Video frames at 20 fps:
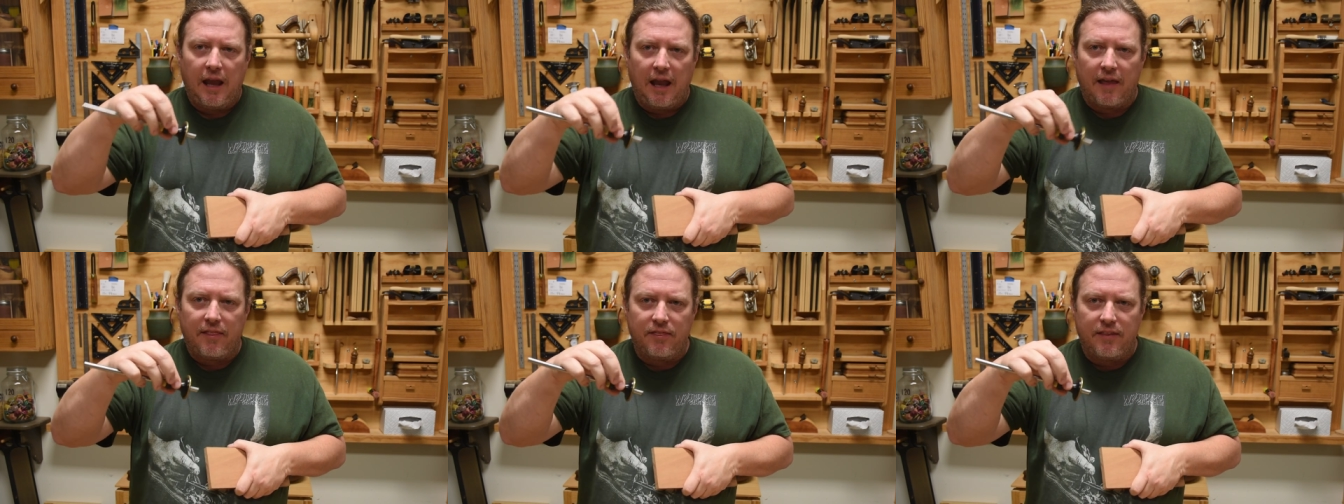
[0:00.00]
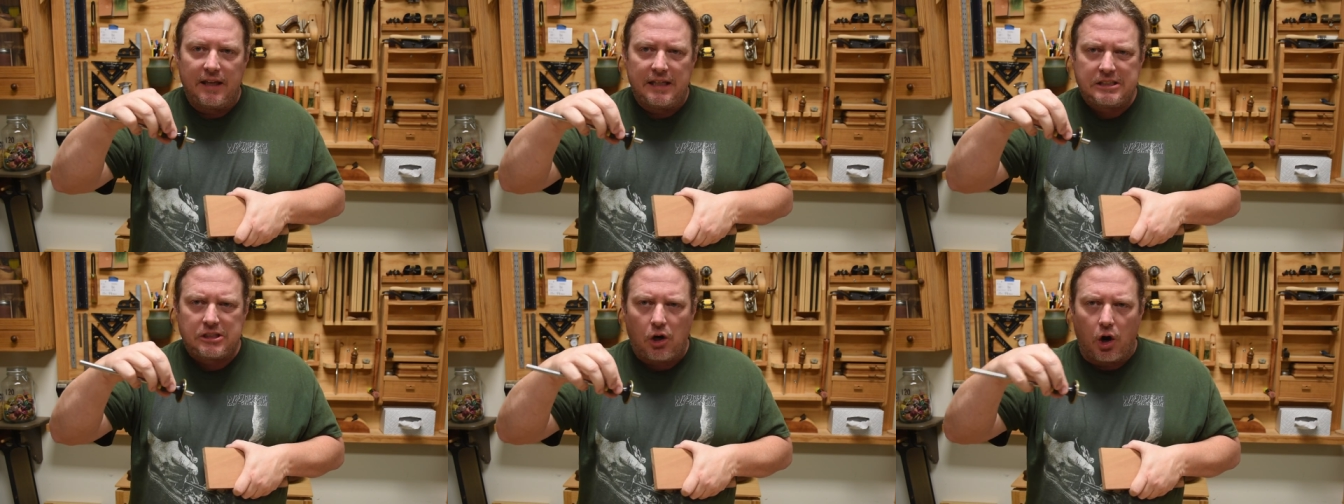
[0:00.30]
And
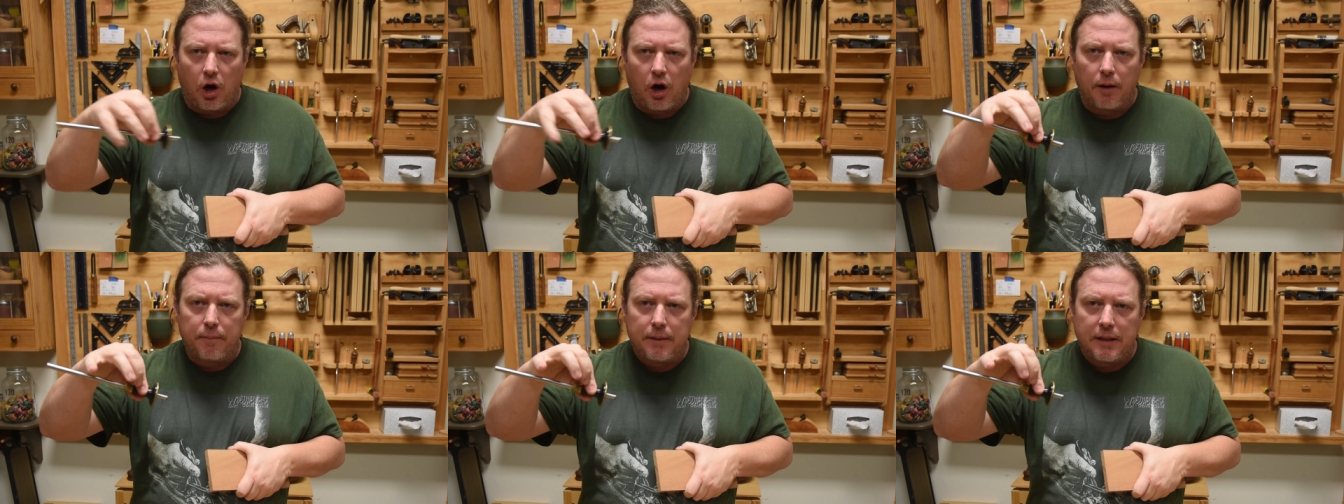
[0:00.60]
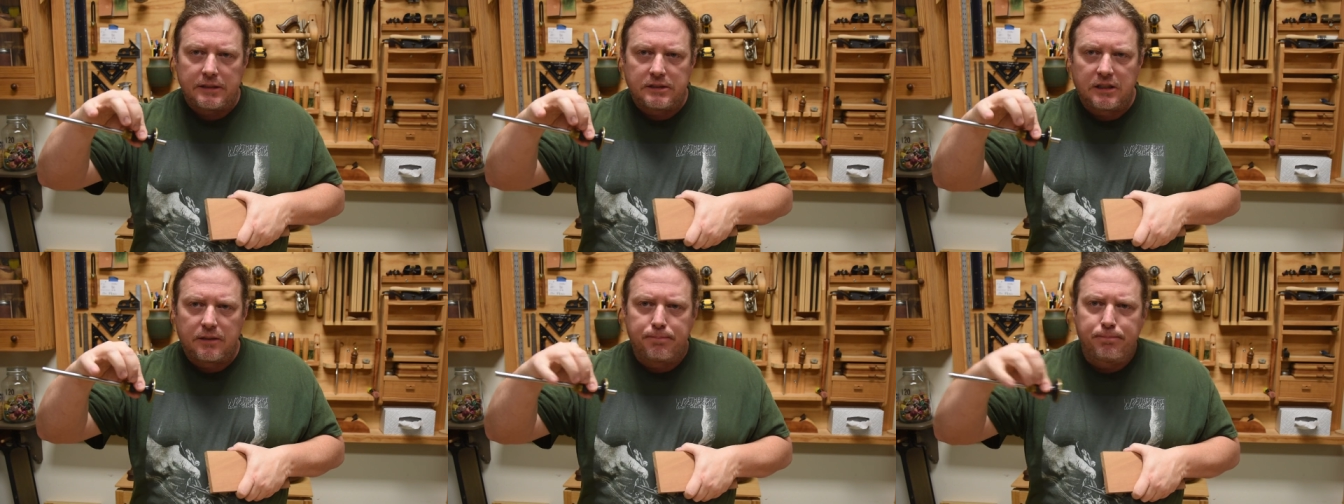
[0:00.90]
this arm
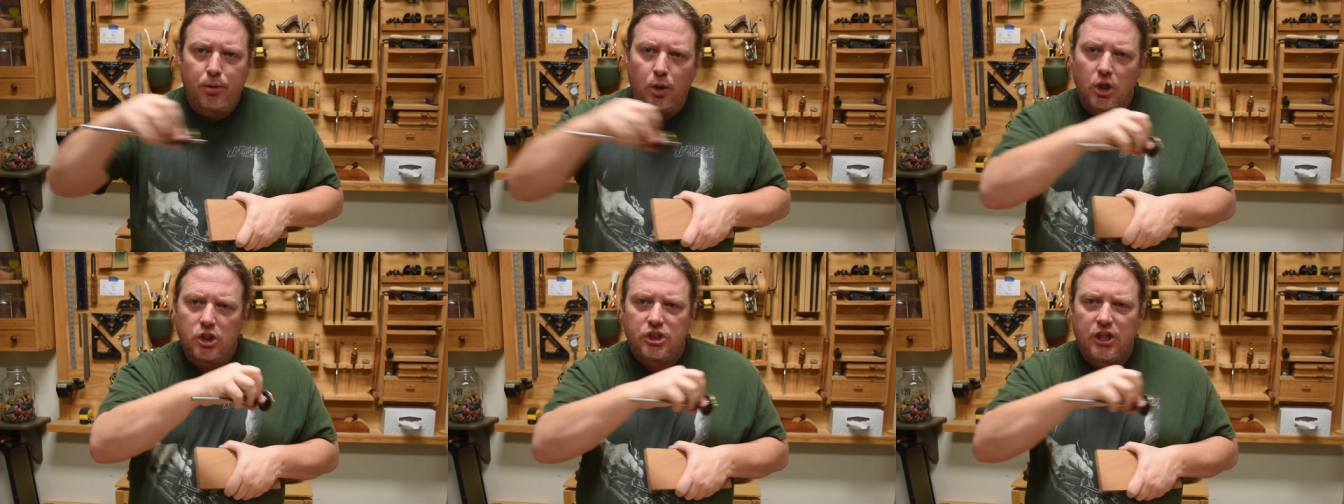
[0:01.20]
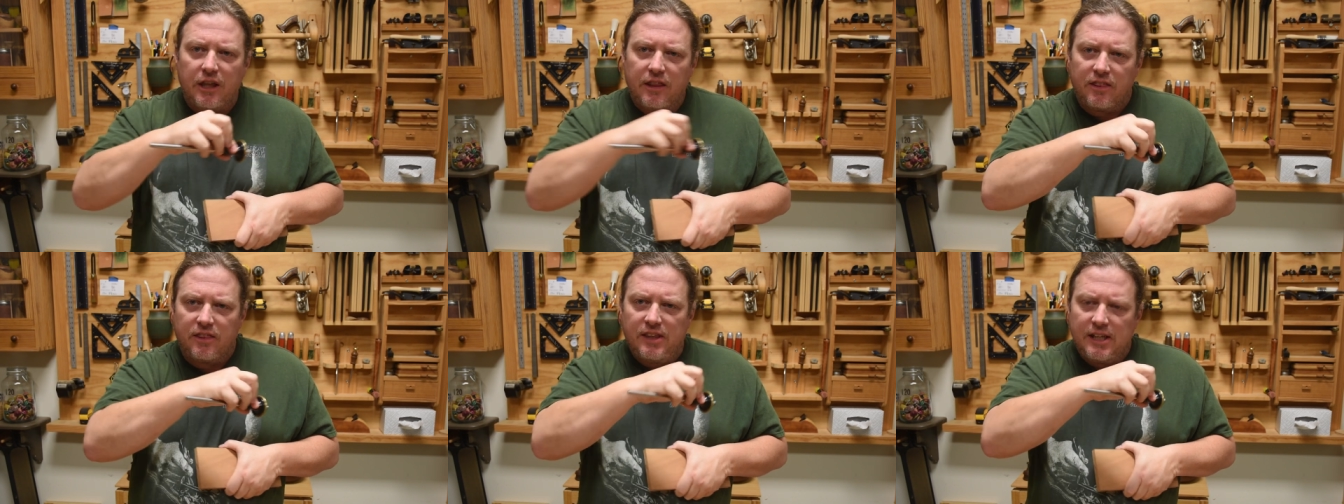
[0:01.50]
is
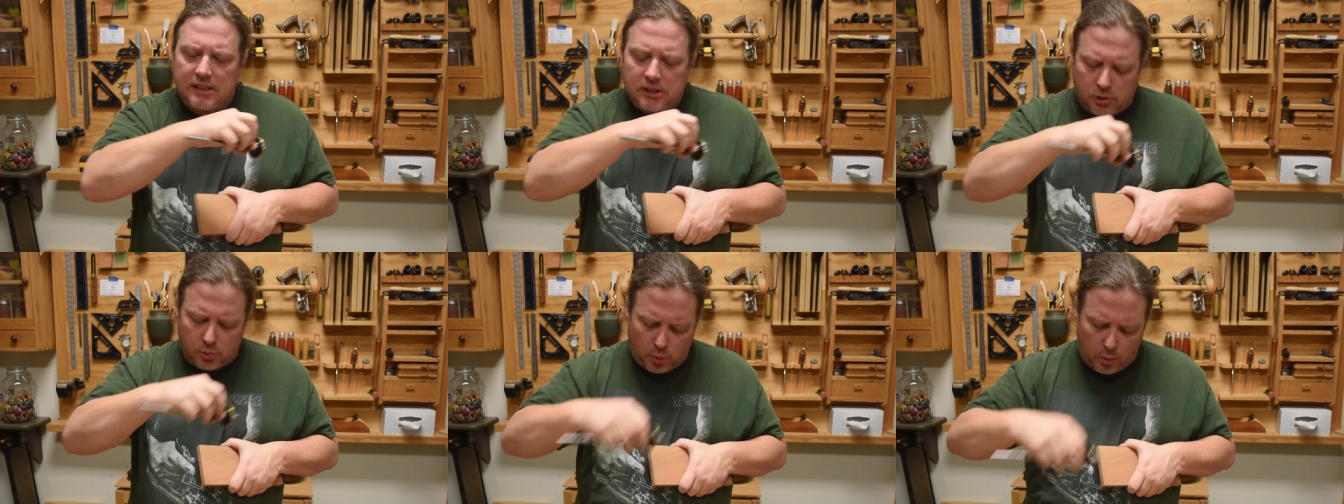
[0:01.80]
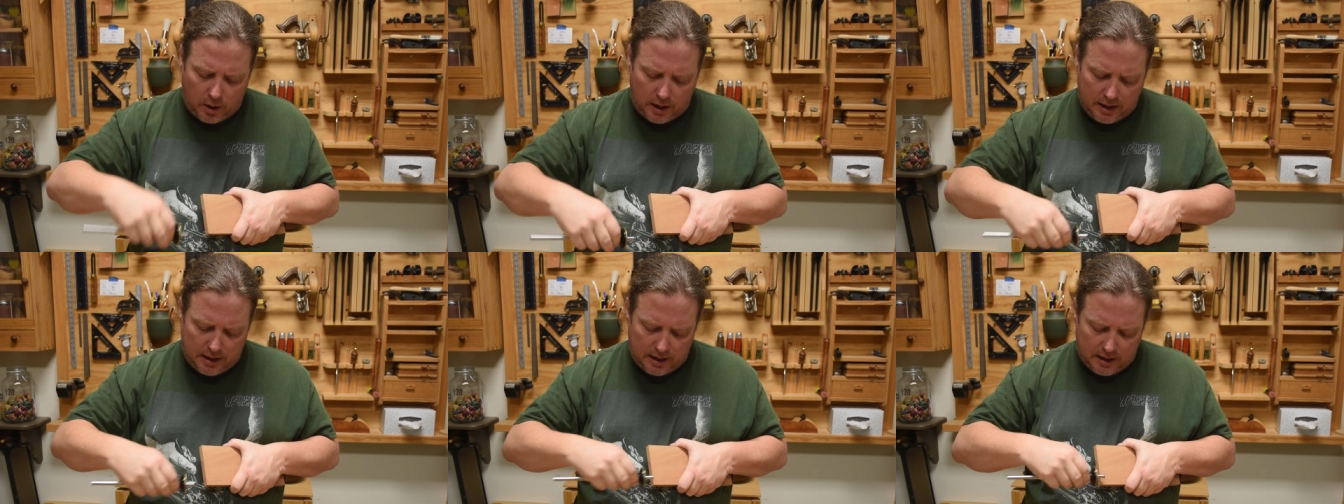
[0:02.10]
pushing this
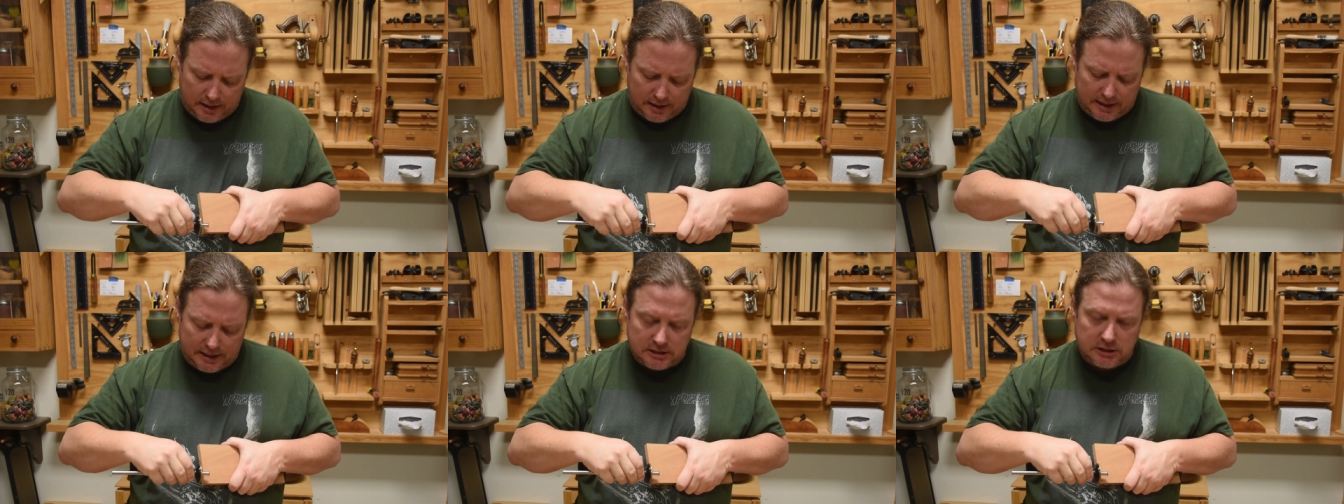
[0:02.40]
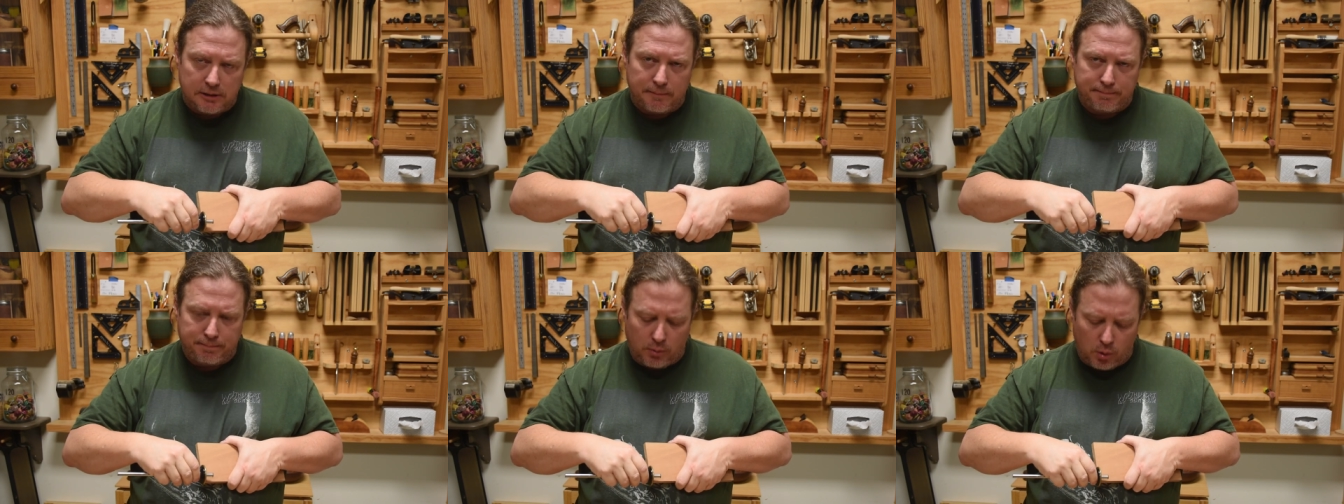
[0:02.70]
way
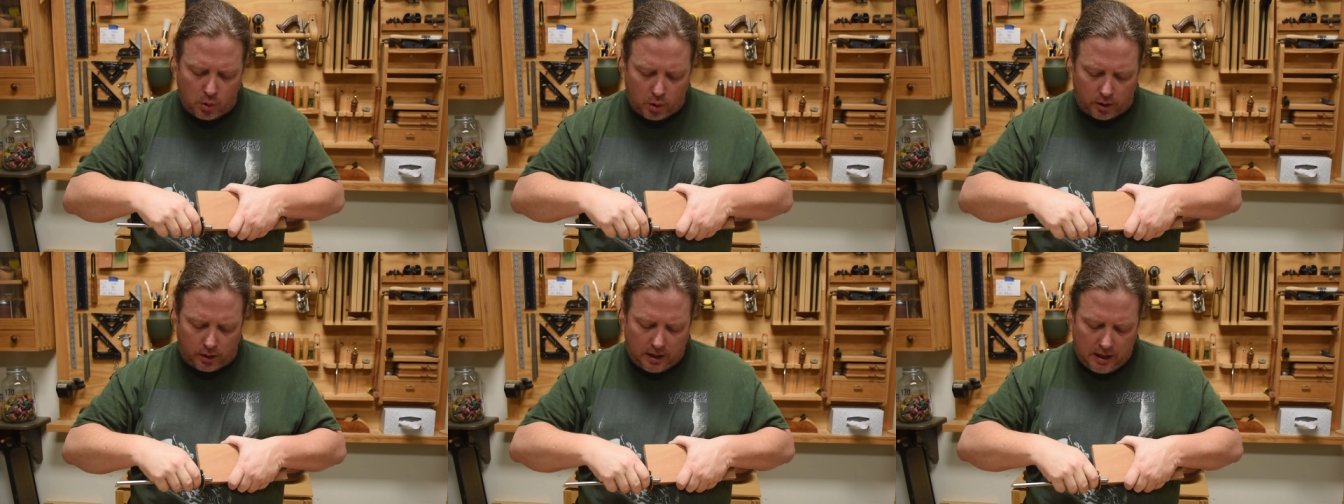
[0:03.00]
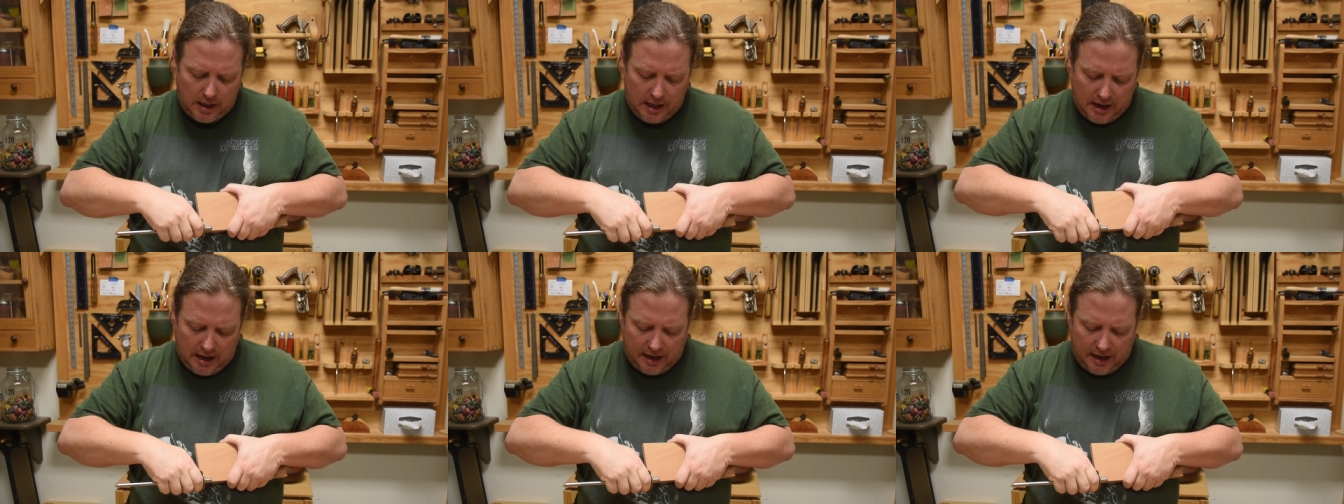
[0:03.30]
against the board,